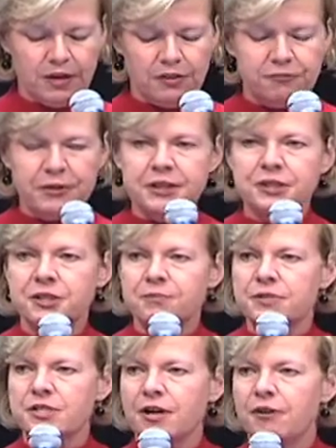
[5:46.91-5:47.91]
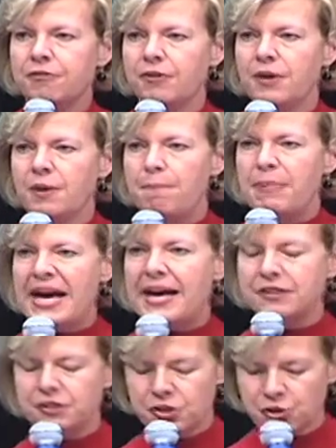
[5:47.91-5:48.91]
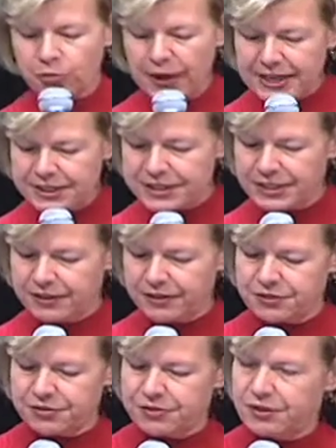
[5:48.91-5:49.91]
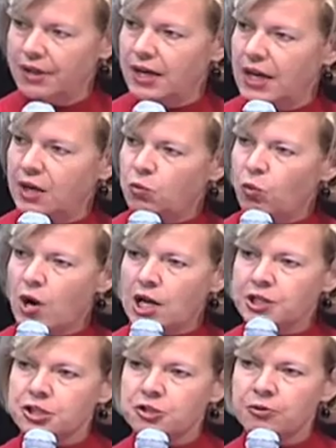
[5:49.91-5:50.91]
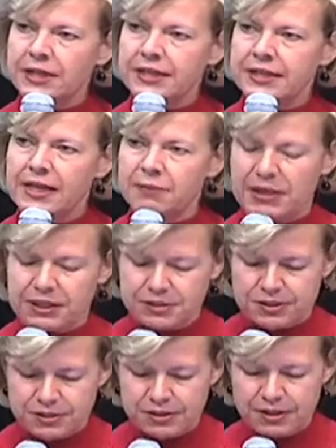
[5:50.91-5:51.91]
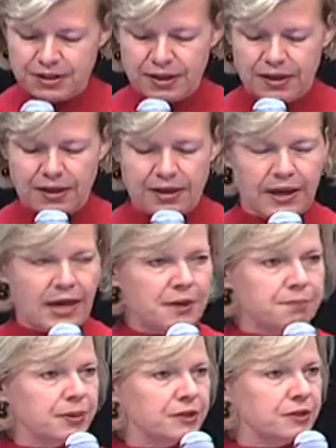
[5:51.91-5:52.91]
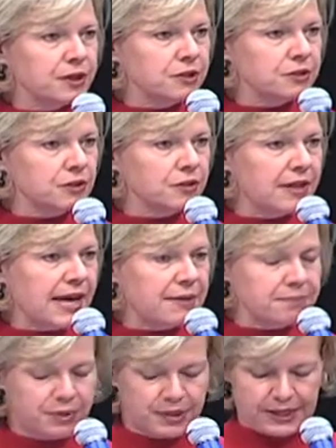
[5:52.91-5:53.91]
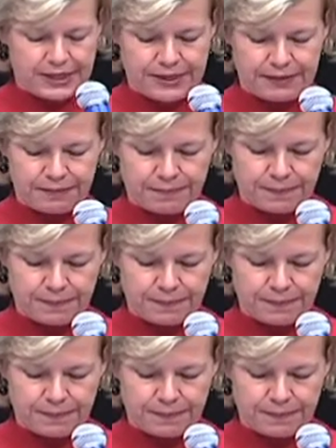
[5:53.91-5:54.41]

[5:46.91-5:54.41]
victims of bad trade deals and Wall Street gimmicks and political game playing.